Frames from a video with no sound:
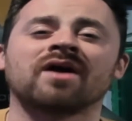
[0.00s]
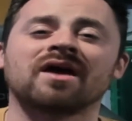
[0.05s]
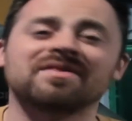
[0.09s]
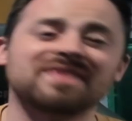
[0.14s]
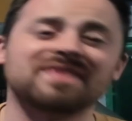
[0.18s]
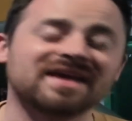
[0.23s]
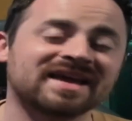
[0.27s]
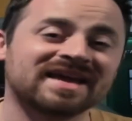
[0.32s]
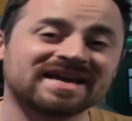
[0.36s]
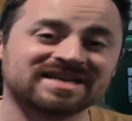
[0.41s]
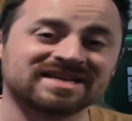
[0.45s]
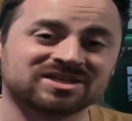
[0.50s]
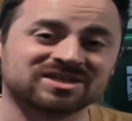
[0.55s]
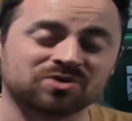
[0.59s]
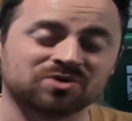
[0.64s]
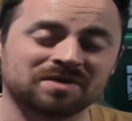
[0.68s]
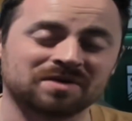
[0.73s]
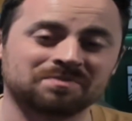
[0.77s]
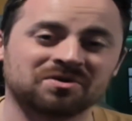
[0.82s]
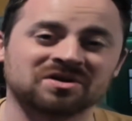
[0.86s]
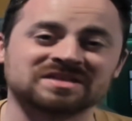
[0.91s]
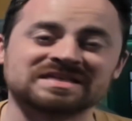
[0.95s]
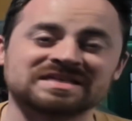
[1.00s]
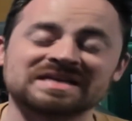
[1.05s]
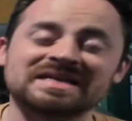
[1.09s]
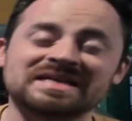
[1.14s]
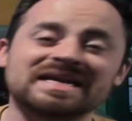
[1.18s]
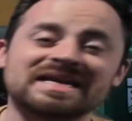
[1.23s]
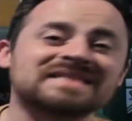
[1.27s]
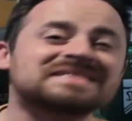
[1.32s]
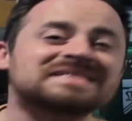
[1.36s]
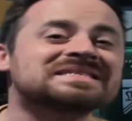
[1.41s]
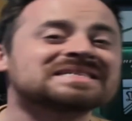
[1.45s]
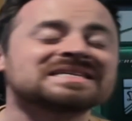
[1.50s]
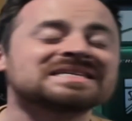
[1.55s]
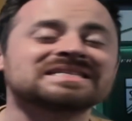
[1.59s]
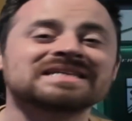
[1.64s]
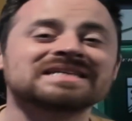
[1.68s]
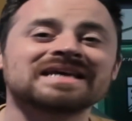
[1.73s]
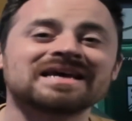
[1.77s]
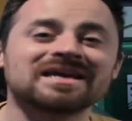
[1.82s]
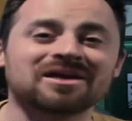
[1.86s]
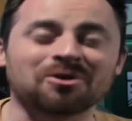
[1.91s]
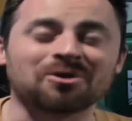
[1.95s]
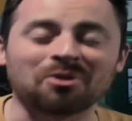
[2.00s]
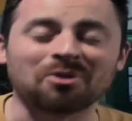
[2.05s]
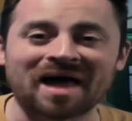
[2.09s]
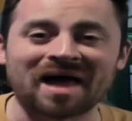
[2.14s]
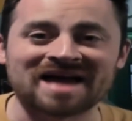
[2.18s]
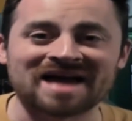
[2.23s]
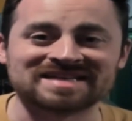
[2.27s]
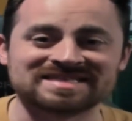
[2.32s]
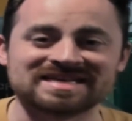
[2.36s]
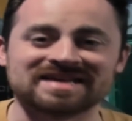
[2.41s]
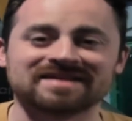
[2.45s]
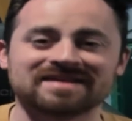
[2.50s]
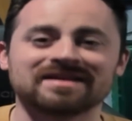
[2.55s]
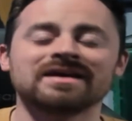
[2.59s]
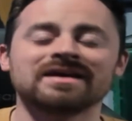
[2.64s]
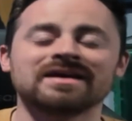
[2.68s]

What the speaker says: the history books, an instant classic.